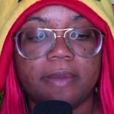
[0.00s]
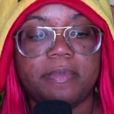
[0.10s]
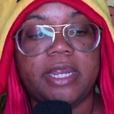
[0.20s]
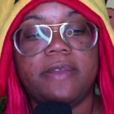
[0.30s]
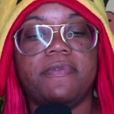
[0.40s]

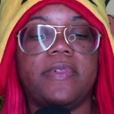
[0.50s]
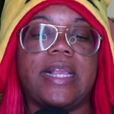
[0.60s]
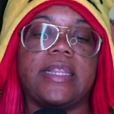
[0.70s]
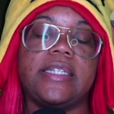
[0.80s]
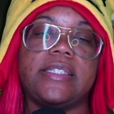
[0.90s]
but if,
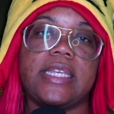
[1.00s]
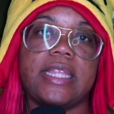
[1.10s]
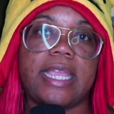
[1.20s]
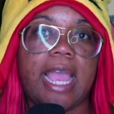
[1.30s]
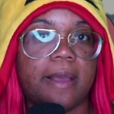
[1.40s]
like, let's say
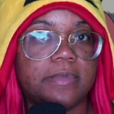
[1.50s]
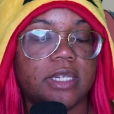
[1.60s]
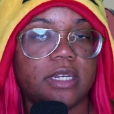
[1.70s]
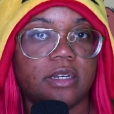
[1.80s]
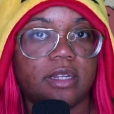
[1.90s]
the
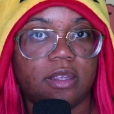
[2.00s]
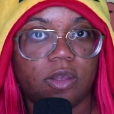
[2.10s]
captain